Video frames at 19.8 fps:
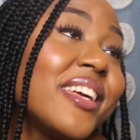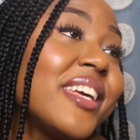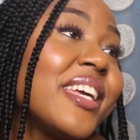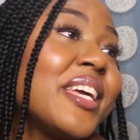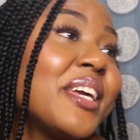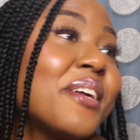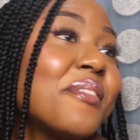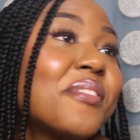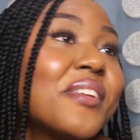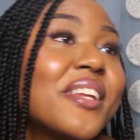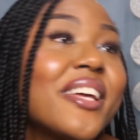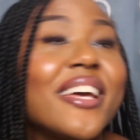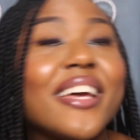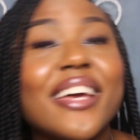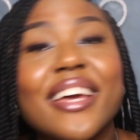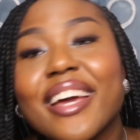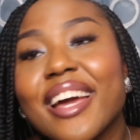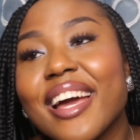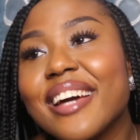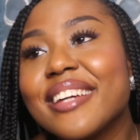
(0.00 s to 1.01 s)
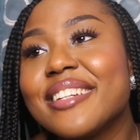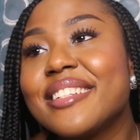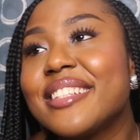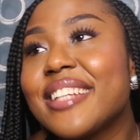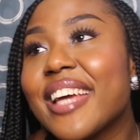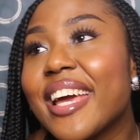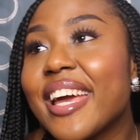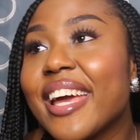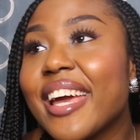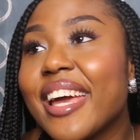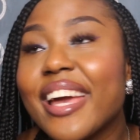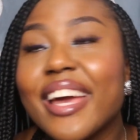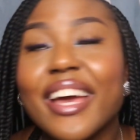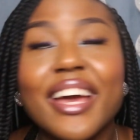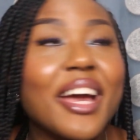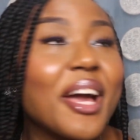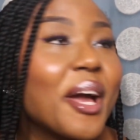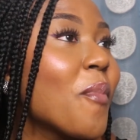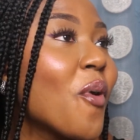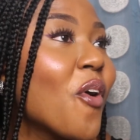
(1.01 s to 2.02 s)
evening,
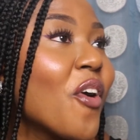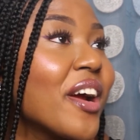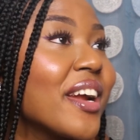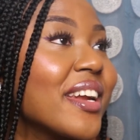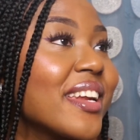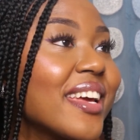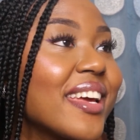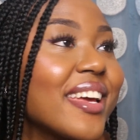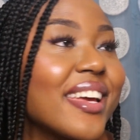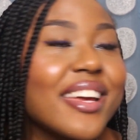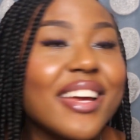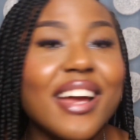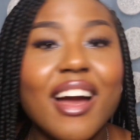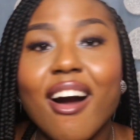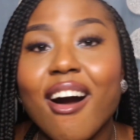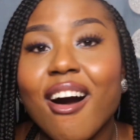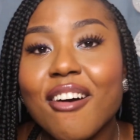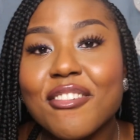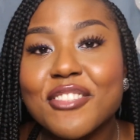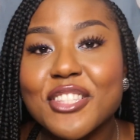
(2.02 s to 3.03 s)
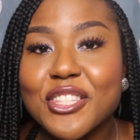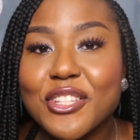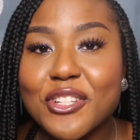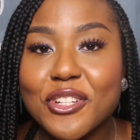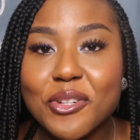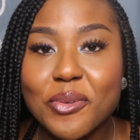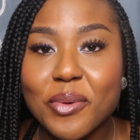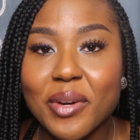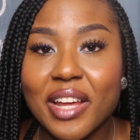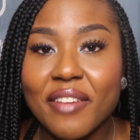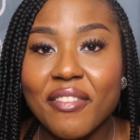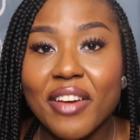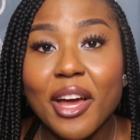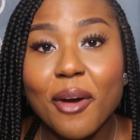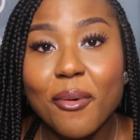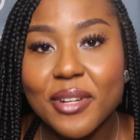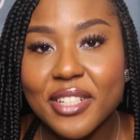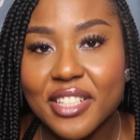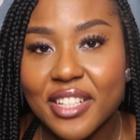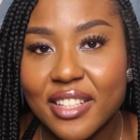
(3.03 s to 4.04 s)
day, morning, afternoon, whenever you're
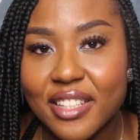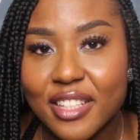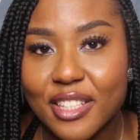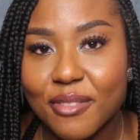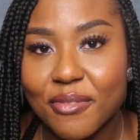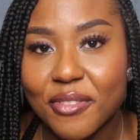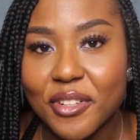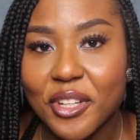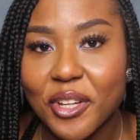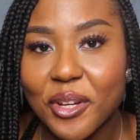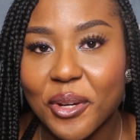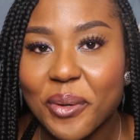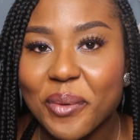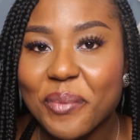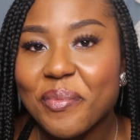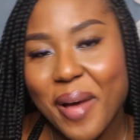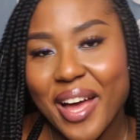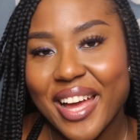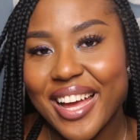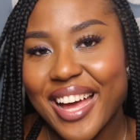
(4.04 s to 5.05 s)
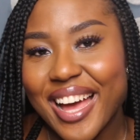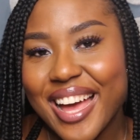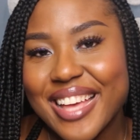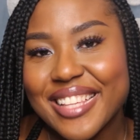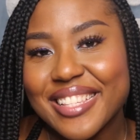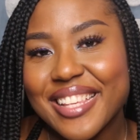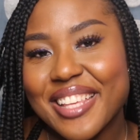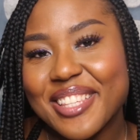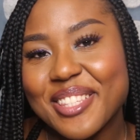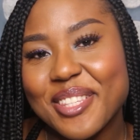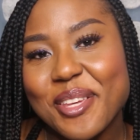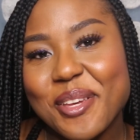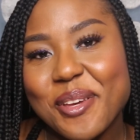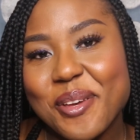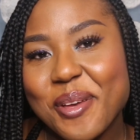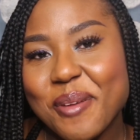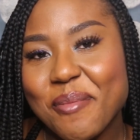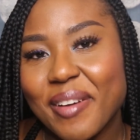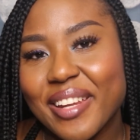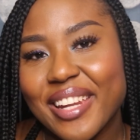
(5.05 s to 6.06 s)
watching this video. Bye guys, see you
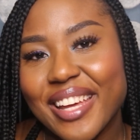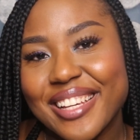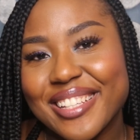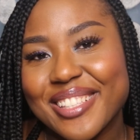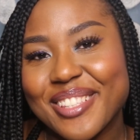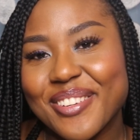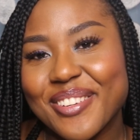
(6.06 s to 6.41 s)
in my next